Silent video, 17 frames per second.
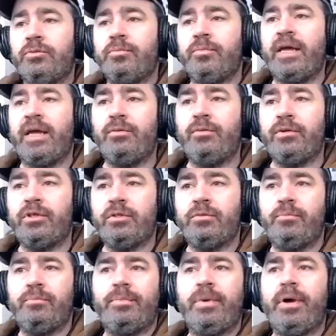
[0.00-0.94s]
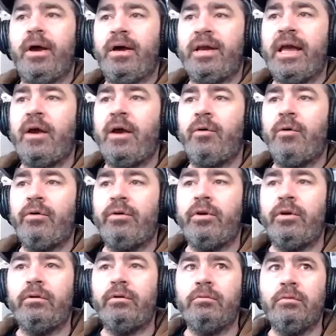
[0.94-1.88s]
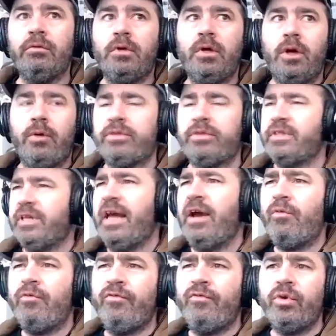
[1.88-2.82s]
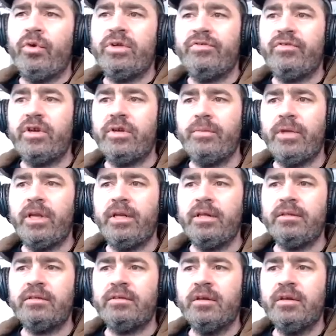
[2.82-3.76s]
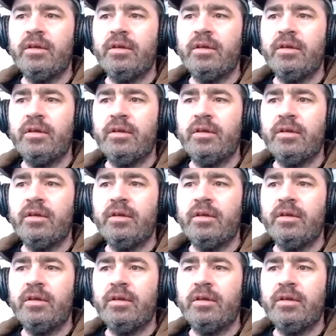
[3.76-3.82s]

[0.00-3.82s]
made, which is about an hour and I want to say an hour and 43 minutes,